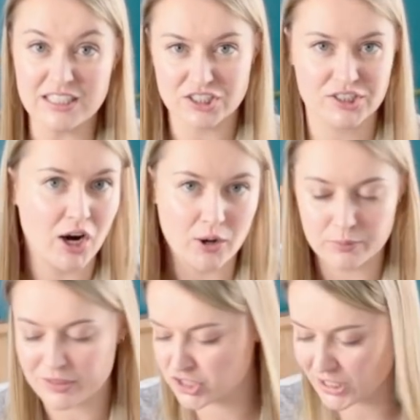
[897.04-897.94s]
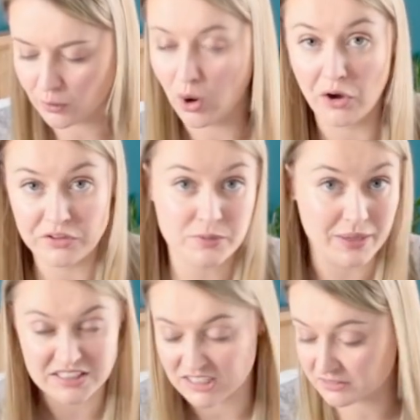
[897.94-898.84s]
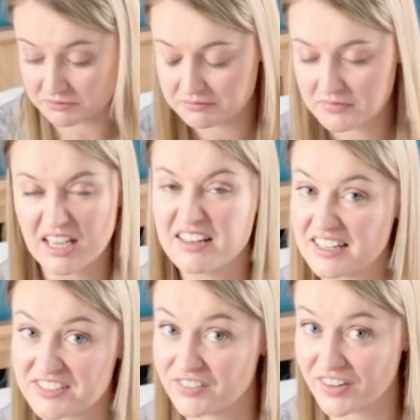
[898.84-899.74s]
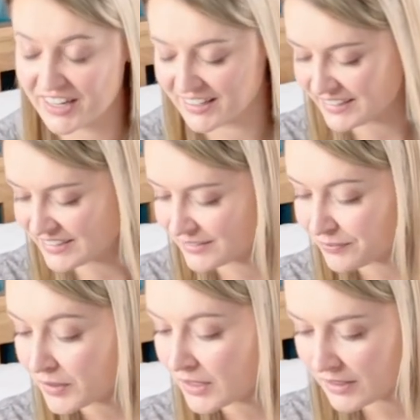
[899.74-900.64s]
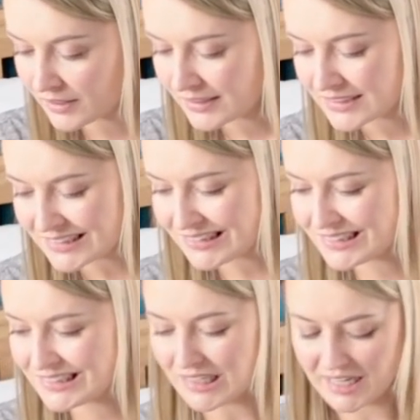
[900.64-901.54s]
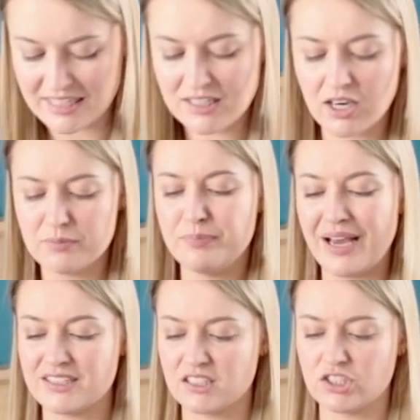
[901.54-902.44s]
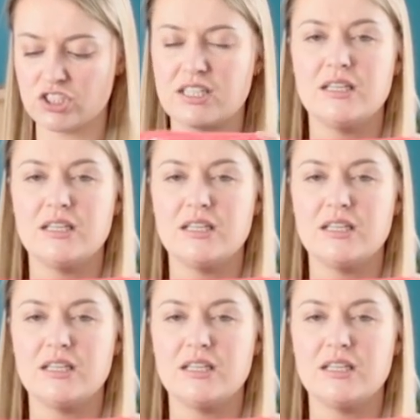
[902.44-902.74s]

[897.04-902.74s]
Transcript: each go, because you get all hot and sweaty, and that's not very nice. I think I better just